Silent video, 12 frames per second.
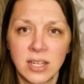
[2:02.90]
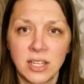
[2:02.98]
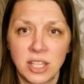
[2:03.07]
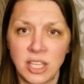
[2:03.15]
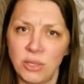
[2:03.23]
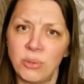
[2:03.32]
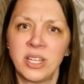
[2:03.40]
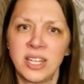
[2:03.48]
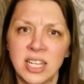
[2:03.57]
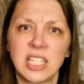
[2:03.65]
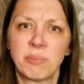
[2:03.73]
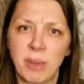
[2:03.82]
that you can
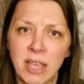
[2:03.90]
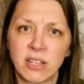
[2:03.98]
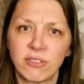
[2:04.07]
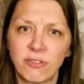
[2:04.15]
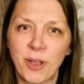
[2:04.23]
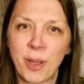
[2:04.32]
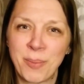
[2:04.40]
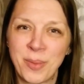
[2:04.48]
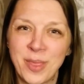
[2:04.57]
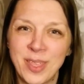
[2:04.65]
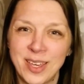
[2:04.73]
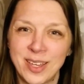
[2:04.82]
expect from
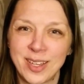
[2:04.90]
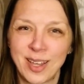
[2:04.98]
the